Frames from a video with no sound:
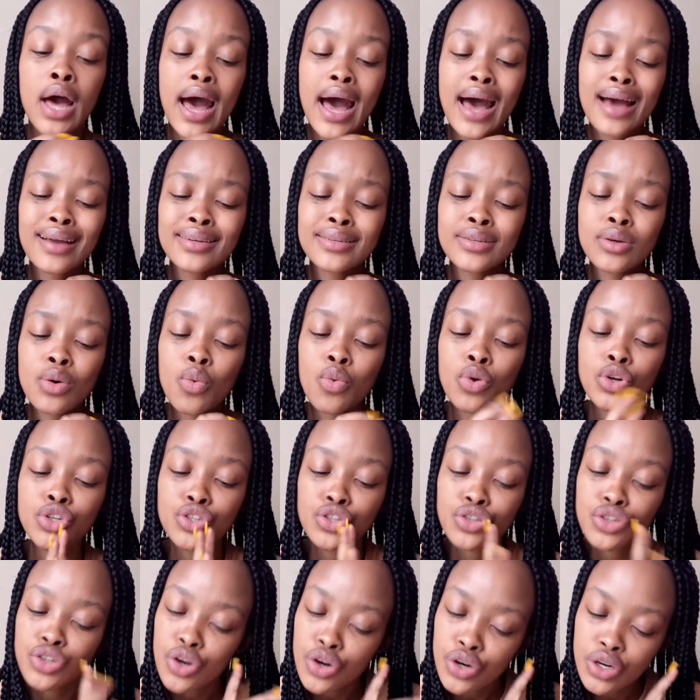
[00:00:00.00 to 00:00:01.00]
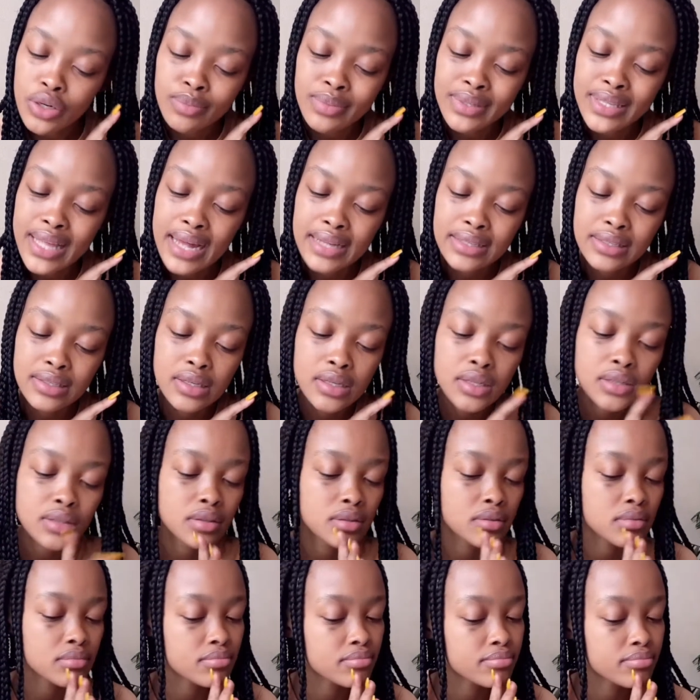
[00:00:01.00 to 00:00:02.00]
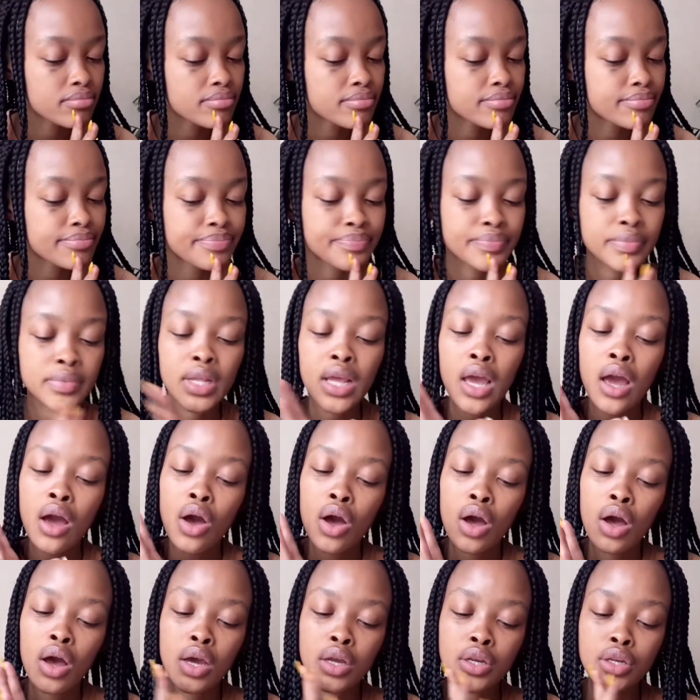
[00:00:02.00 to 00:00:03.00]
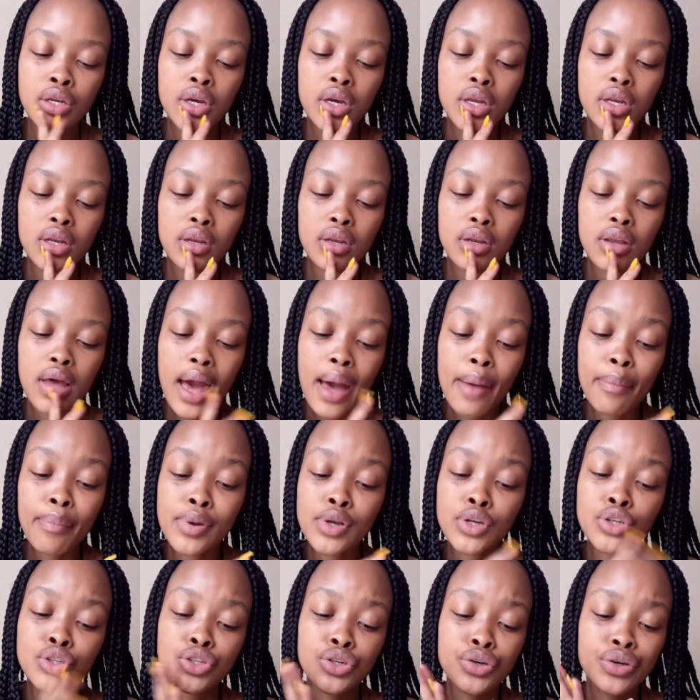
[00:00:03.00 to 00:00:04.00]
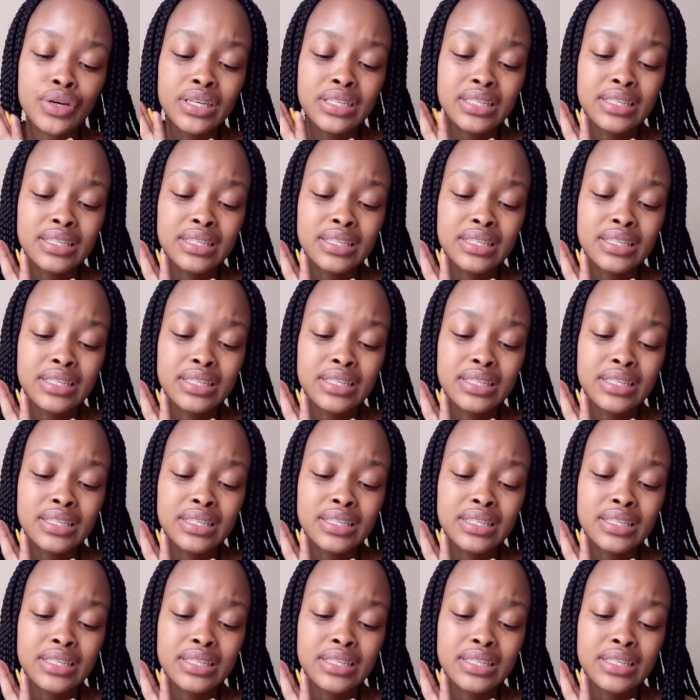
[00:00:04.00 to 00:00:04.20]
Under which circumstances? It can happen during